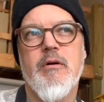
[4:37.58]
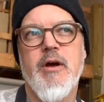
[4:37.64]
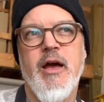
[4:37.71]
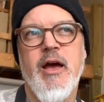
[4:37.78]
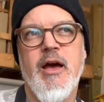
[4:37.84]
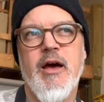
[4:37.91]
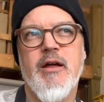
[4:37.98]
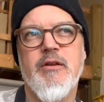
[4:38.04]

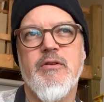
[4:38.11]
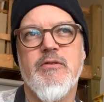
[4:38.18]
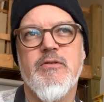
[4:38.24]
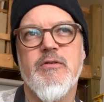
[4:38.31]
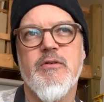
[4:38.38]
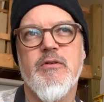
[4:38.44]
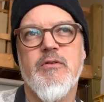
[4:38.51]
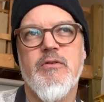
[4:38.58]
And
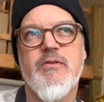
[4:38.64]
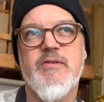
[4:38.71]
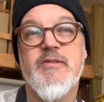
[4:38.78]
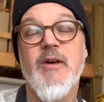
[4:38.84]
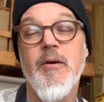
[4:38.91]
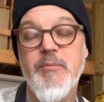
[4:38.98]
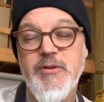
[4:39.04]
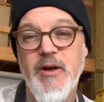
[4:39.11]

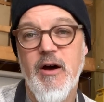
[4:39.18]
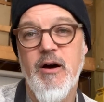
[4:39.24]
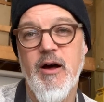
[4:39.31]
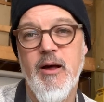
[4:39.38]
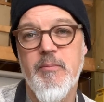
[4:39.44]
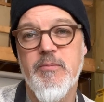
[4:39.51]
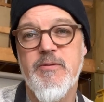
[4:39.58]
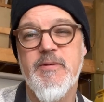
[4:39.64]

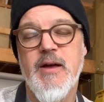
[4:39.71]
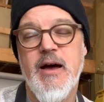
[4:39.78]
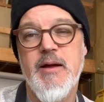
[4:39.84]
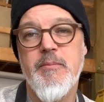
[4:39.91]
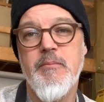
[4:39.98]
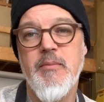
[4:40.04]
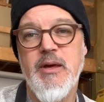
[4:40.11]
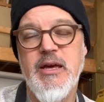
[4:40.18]
sometimes
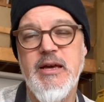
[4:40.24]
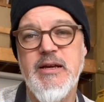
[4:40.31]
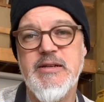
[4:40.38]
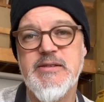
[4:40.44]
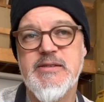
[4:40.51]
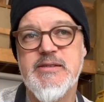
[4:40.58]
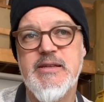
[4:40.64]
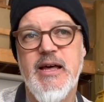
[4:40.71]
that
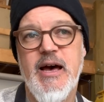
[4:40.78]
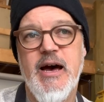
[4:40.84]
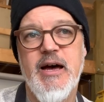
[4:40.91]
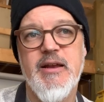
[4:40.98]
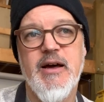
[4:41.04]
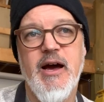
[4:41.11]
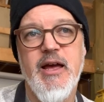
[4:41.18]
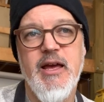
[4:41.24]
means
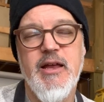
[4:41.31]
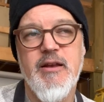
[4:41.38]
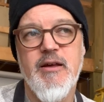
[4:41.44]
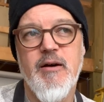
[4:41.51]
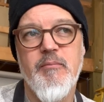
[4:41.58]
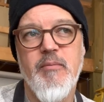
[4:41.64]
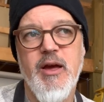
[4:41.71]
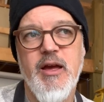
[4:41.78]
that I end
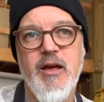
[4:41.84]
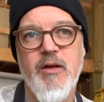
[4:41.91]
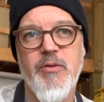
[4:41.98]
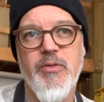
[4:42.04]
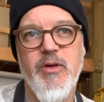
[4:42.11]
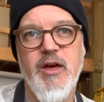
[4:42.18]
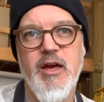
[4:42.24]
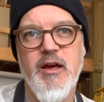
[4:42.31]
up making
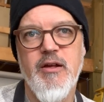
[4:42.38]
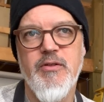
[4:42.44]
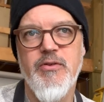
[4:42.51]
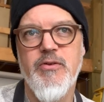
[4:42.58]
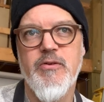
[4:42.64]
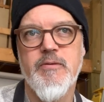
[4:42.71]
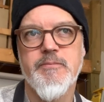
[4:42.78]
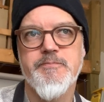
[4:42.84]

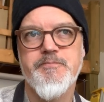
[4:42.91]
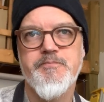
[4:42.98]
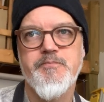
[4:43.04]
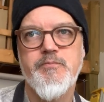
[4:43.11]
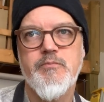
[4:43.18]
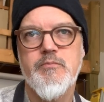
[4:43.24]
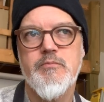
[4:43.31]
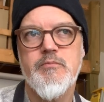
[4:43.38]
things
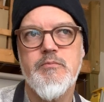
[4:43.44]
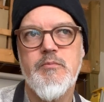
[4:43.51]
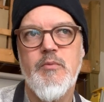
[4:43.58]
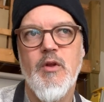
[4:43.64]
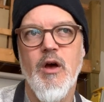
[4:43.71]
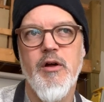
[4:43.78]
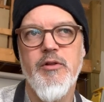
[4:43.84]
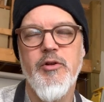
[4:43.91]

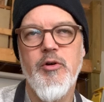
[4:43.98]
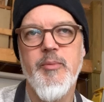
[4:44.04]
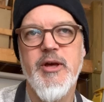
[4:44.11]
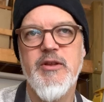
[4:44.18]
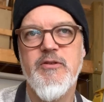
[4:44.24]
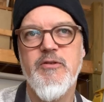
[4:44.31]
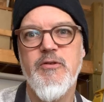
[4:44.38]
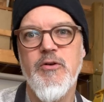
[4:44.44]
a little
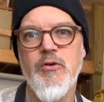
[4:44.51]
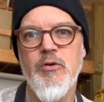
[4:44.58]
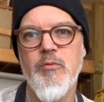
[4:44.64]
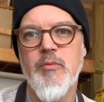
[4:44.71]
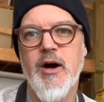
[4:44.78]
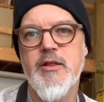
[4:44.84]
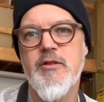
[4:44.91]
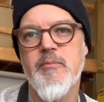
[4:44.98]
bit too
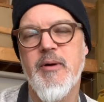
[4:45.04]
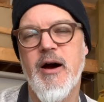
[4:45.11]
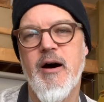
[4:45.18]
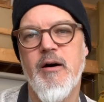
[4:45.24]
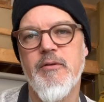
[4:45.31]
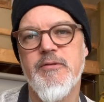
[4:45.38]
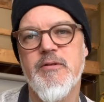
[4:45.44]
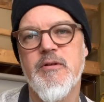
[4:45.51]
much
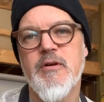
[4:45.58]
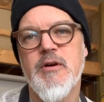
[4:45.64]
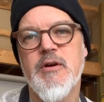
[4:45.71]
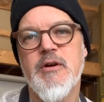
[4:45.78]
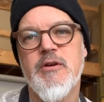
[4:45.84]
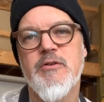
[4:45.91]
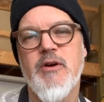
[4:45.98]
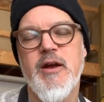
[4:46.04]
about
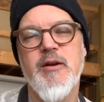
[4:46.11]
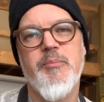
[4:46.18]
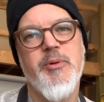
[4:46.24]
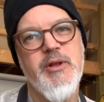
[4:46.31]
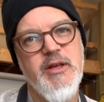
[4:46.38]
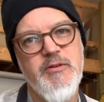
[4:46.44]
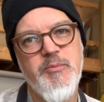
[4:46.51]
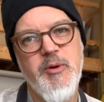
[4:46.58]
trying to
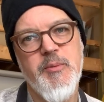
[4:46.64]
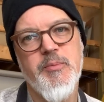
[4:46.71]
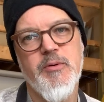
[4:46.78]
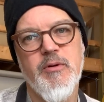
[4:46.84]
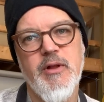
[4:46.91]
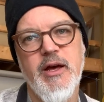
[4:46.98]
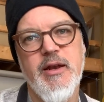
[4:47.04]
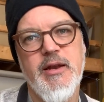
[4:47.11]
please
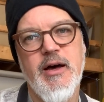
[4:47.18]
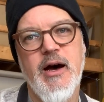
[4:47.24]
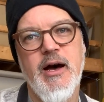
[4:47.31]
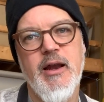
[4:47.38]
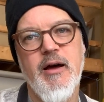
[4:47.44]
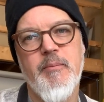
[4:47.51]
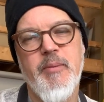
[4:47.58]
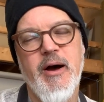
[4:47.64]
people and
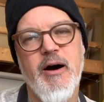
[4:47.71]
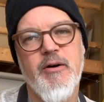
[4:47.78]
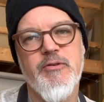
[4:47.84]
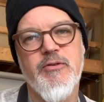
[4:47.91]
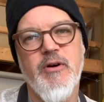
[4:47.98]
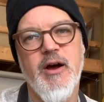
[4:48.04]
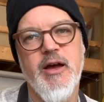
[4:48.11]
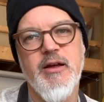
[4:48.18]
not about
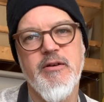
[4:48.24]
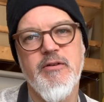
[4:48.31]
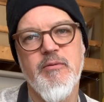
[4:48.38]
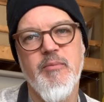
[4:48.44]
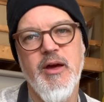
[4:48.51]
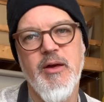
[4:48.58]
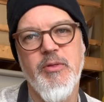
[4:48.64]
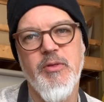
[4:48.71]
trying to
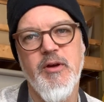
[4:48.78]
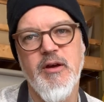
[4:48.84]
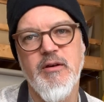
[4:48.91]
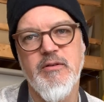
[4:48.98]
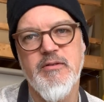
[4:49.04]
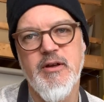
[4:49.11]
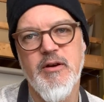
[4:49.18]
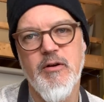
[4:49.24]
make
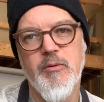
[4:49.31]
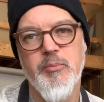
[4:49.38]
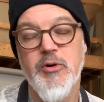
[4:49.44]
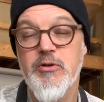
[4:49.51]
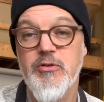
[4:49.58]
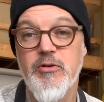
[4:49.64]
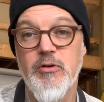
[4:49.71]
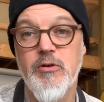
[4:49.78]
things that are
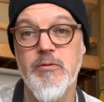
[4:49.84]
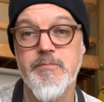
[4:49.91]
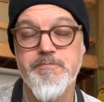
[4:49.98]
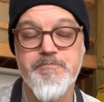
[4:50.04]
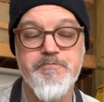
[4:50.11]
personal